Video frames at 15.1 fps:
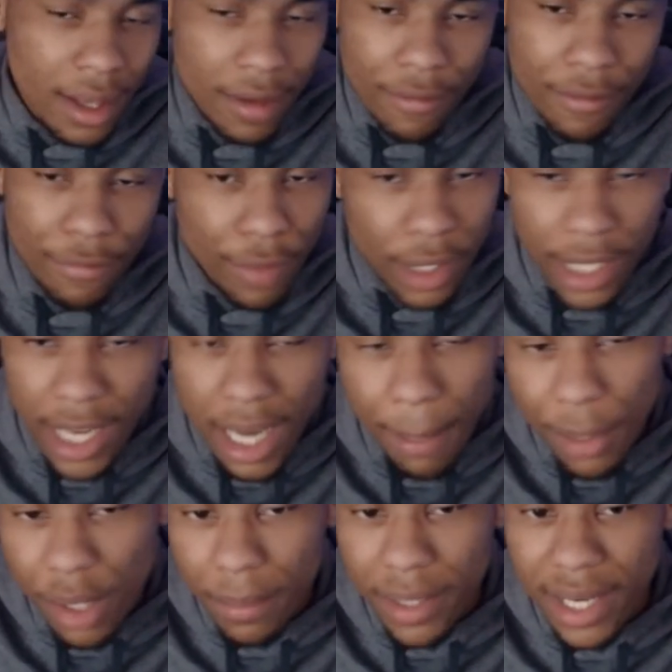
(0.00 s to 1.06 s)
Philly hammered
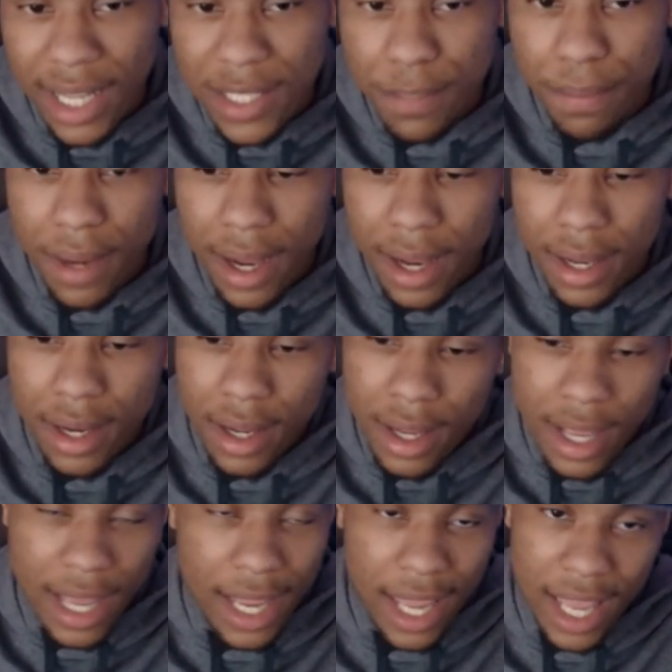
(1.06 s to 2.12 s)
them in that spot,
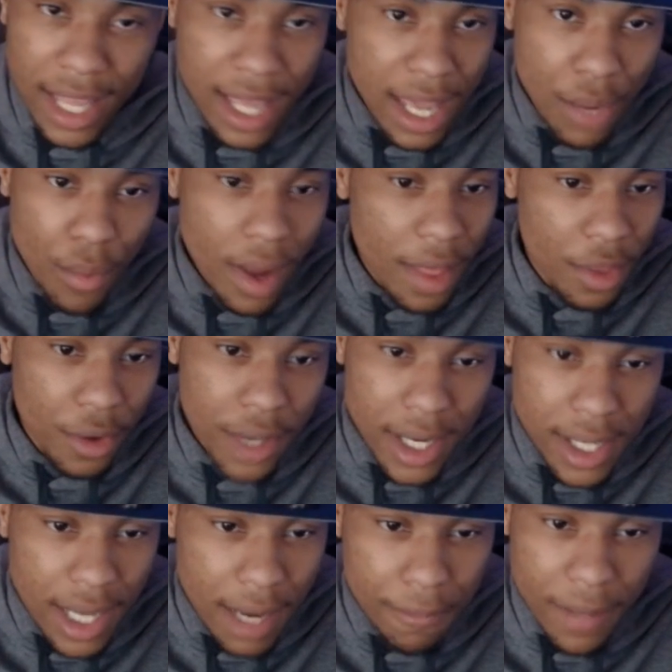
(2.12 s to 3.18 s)
a k a why they're
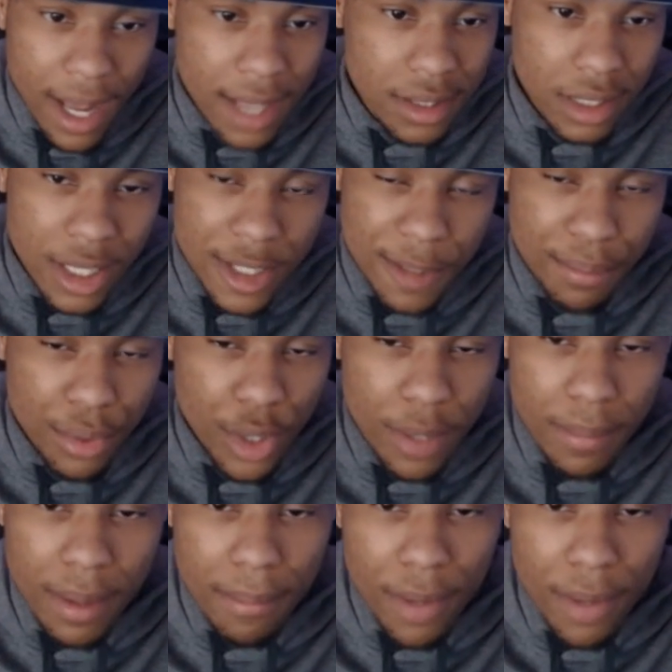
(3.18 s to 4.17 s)
nicknamed the House of Disappointment.